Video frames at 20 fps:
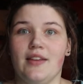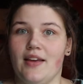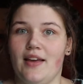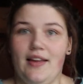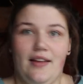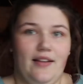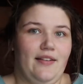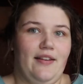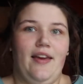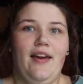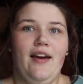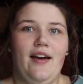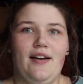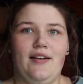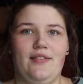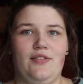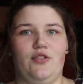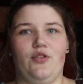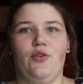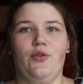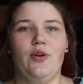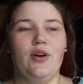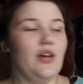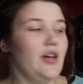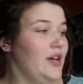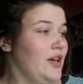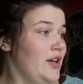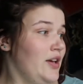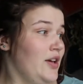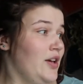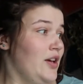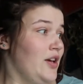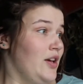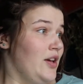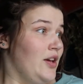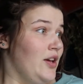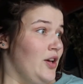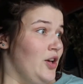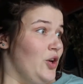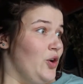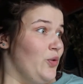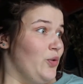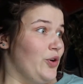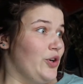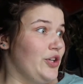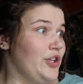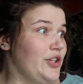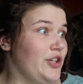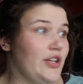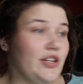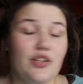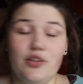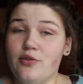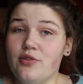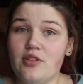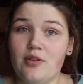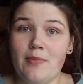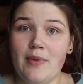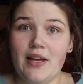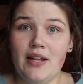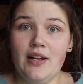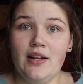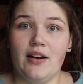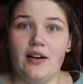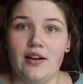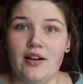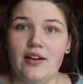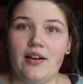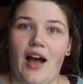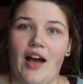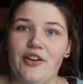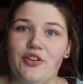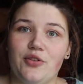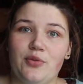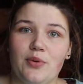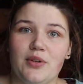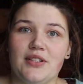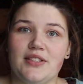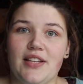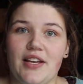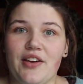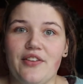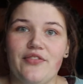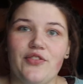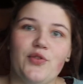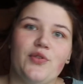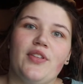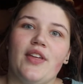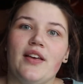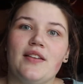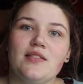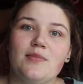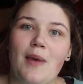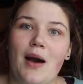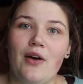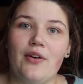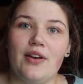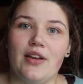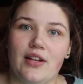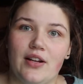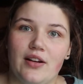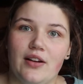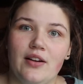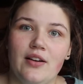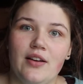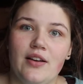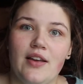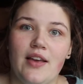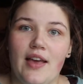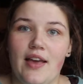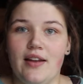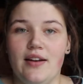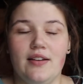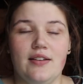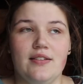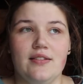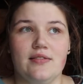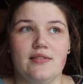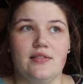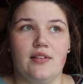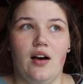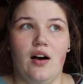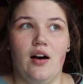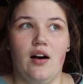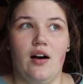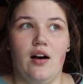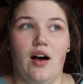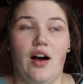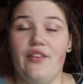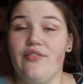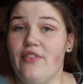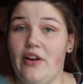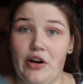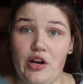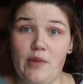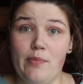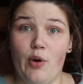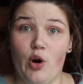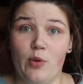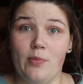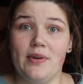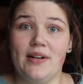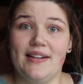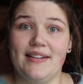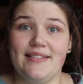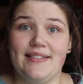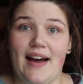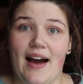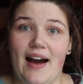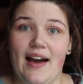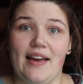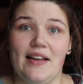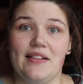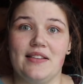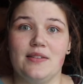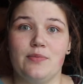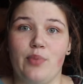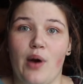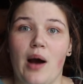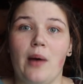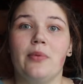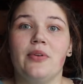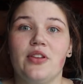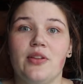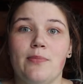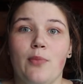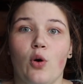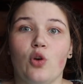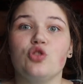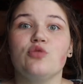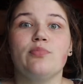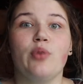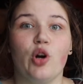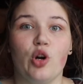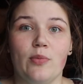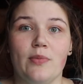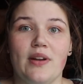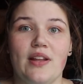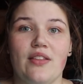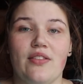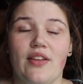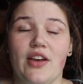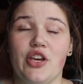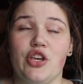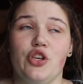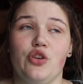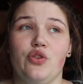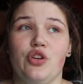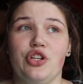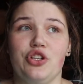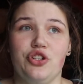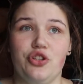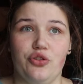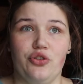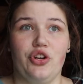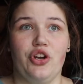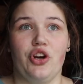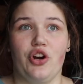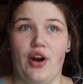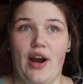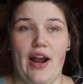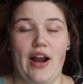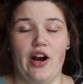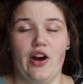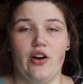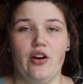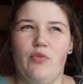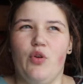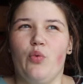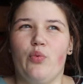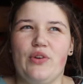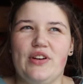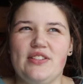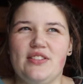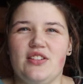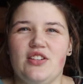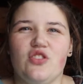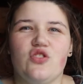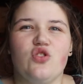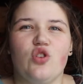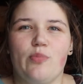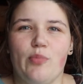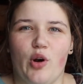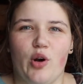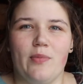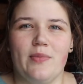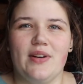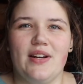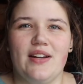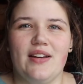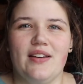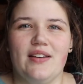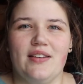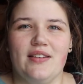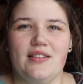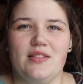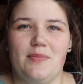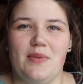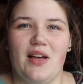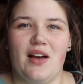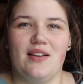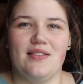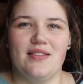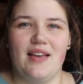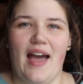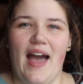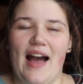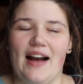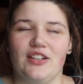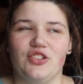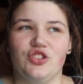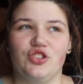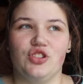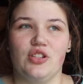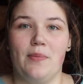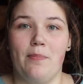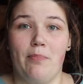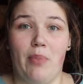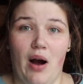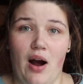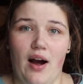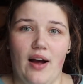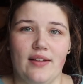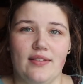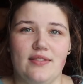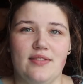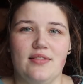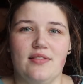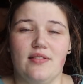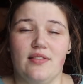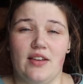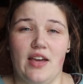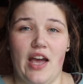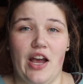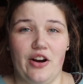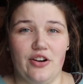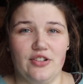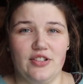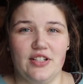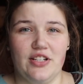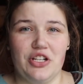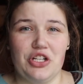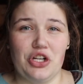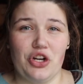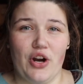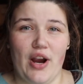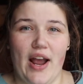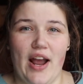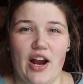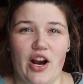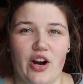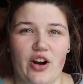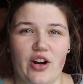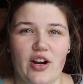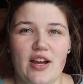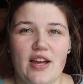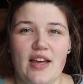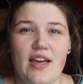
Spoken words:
And yeah, so we're gonna do some henna. I do want to say a few things about henna. Henna is a very permanent dye. It's probably the most permanent thing you could do to your hair. The reason it's so permanent is because it actually bonds to the keratin in your hair